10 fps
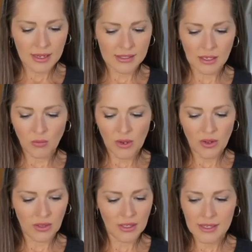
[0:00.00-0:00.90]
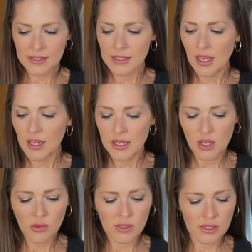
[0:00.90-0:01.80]
Excellent. Well, let's
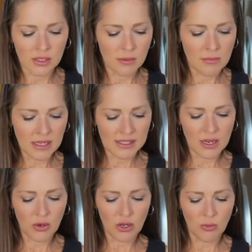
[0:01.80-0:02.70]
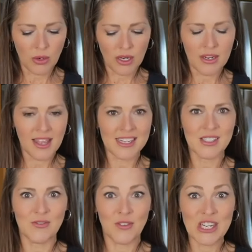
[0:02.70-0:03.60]
adios my sourdough bread that
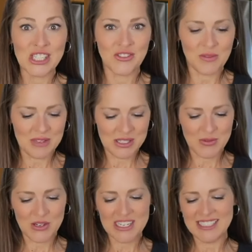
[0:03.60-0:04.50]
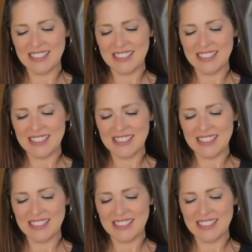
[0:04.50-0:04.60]
is fresh from this morning.